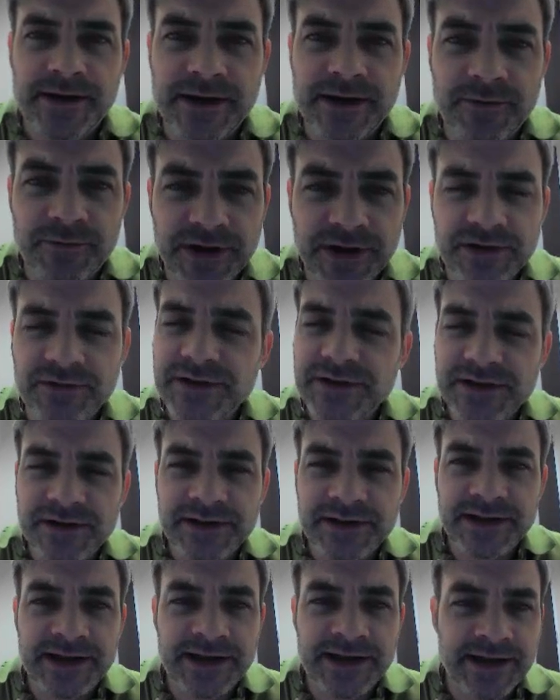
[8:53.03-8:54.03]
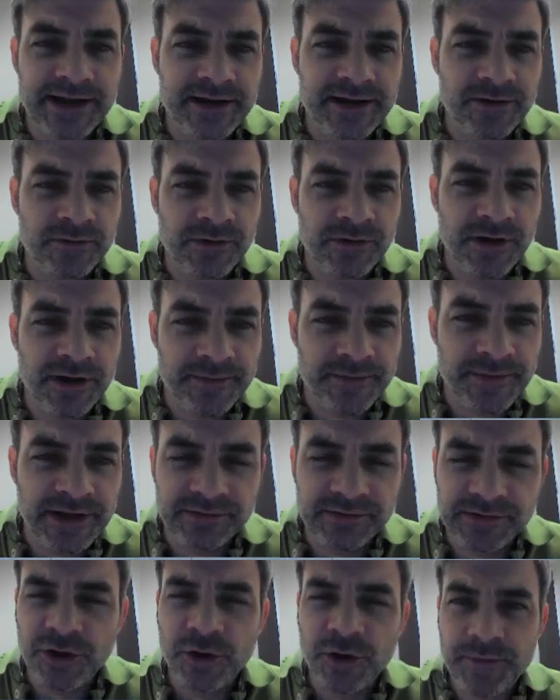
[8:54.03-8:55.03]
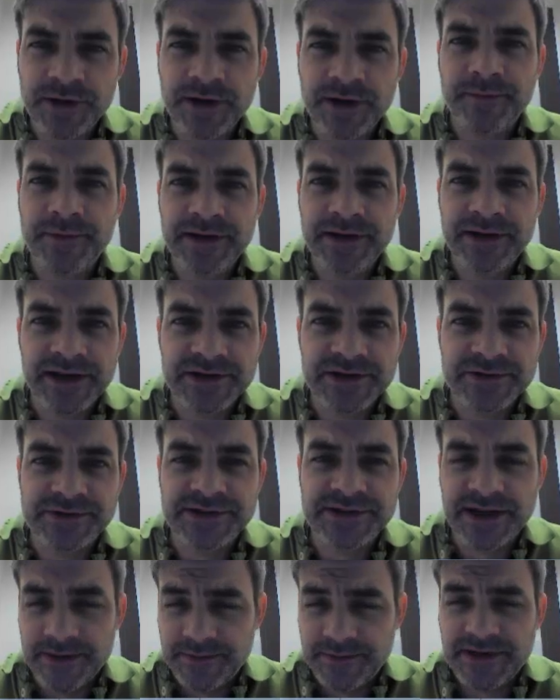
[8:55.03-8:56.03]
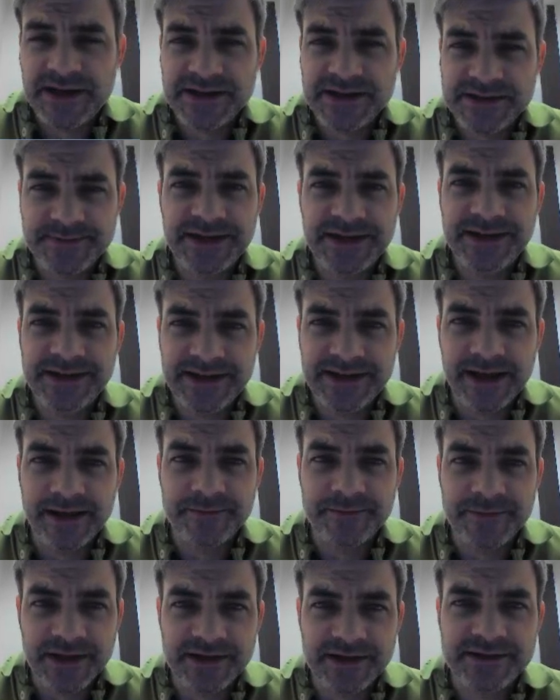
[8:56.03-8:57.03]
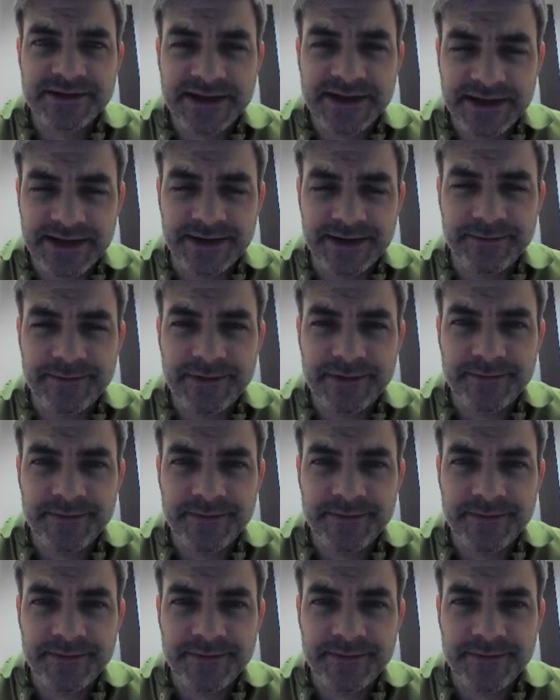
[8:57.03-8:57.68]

Now, when I click on Add, it will automatically open up an engagement type and ask me to name that type.